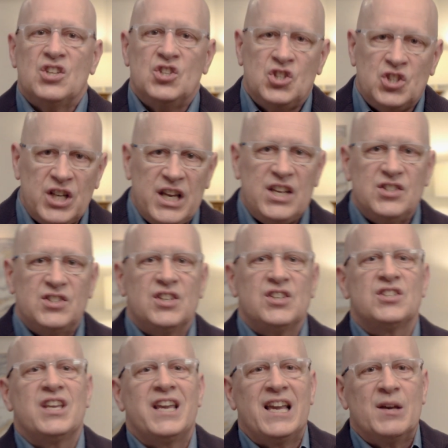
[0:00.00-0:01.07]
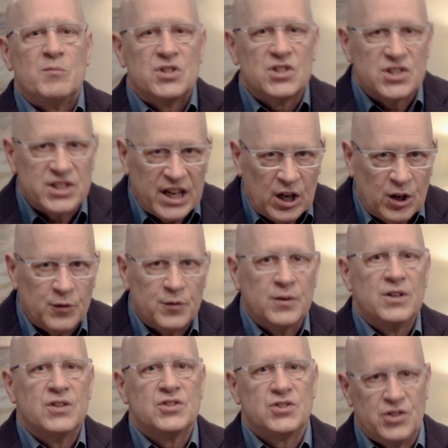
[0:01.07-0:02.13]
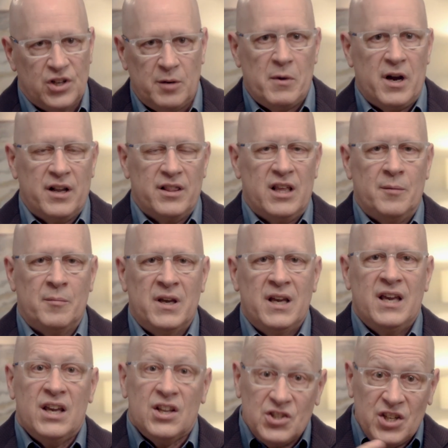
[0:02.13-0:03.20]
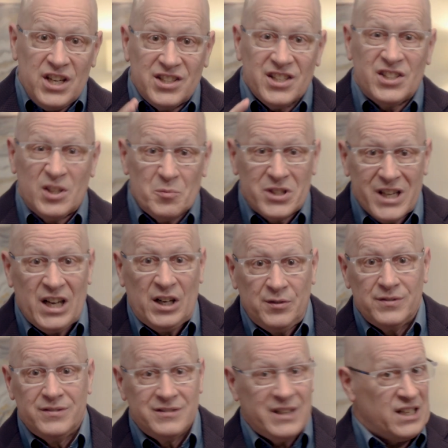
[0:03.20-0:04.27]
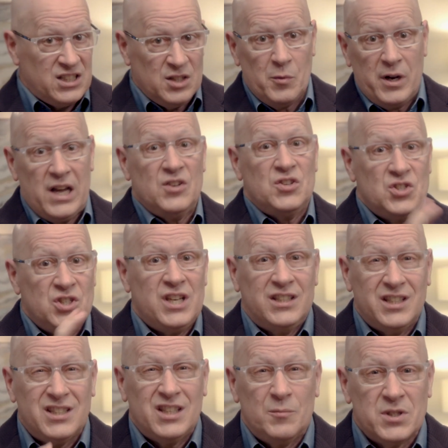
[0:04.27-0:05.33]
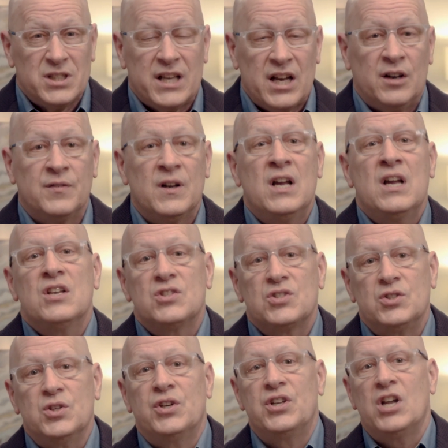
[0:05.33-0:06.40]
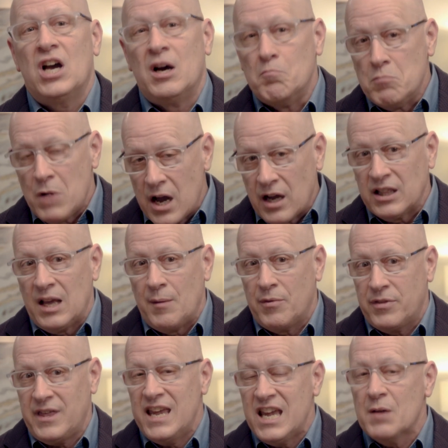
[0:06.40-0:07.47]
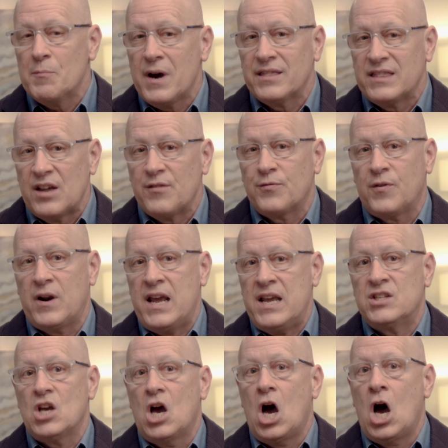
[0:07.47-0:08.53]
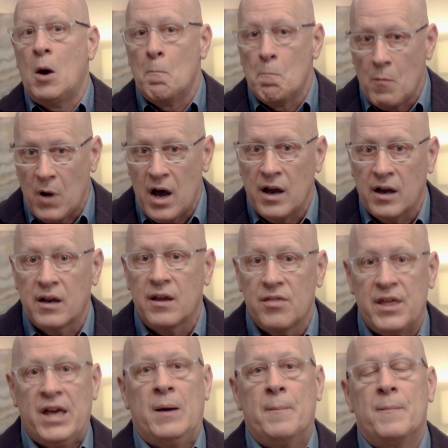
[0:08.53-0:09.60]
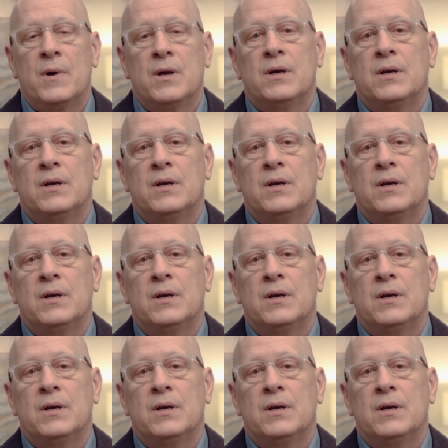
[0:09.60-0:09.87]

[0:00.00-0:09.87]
Jesus Himself stood among them. Jesus himself, not someone else, Jesus himself stood among them. Think about that phrase, among them.